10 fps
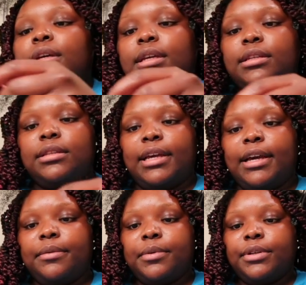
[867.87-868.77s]
And
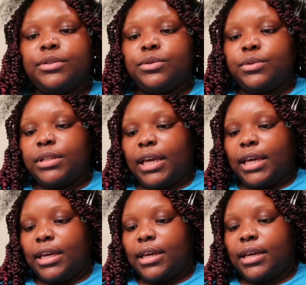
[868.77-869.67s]
now I'm going to
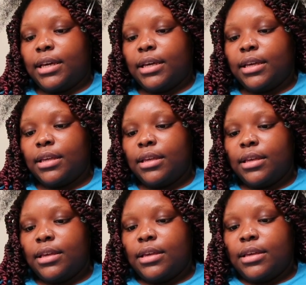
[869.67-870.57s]
take
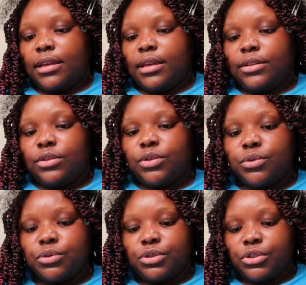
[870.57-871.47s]

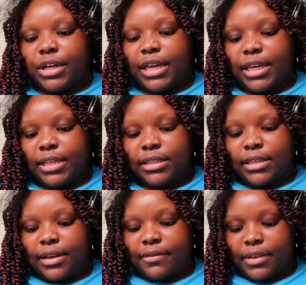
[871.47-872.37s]
2 strands
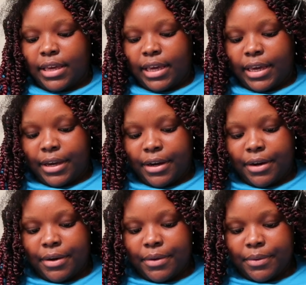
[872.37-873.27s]
of the hair.